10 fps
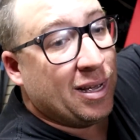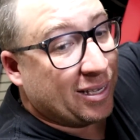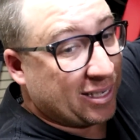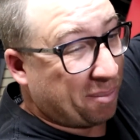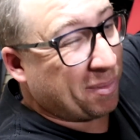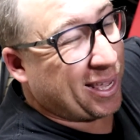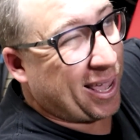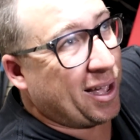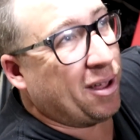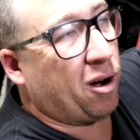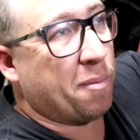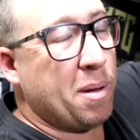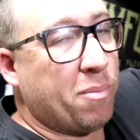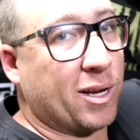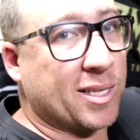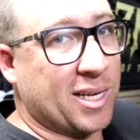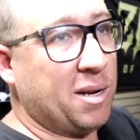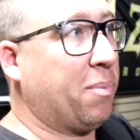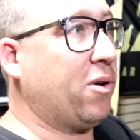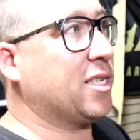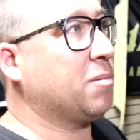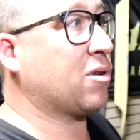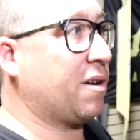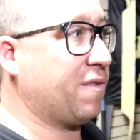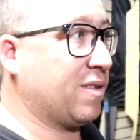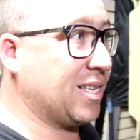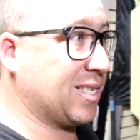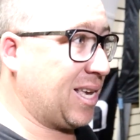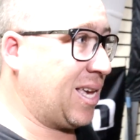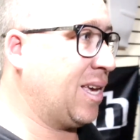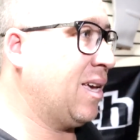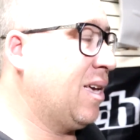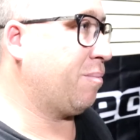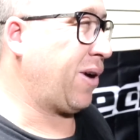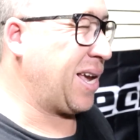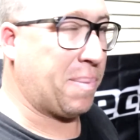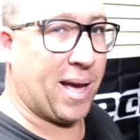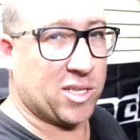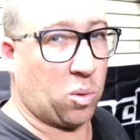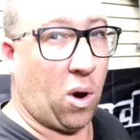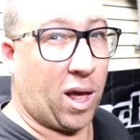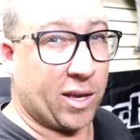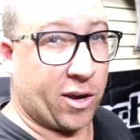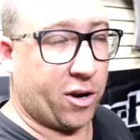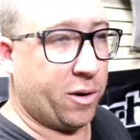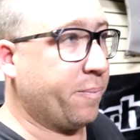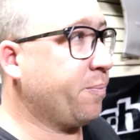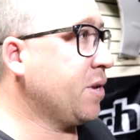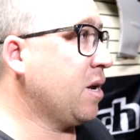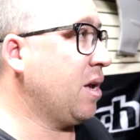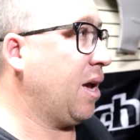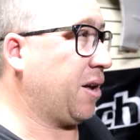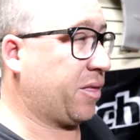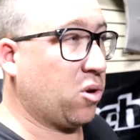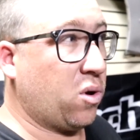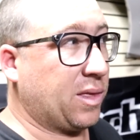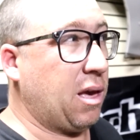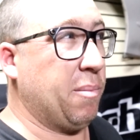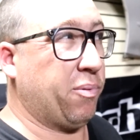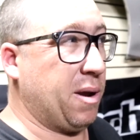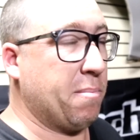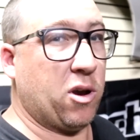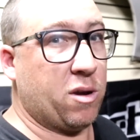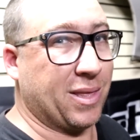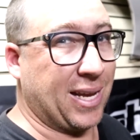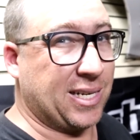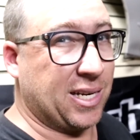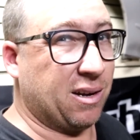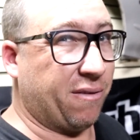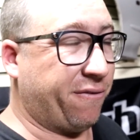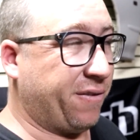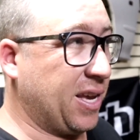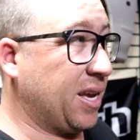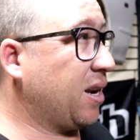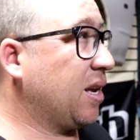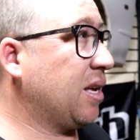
something out. I remember I did buy some 350Z brake pads a while ago, and I thought they were Brembo, but they didn't fit.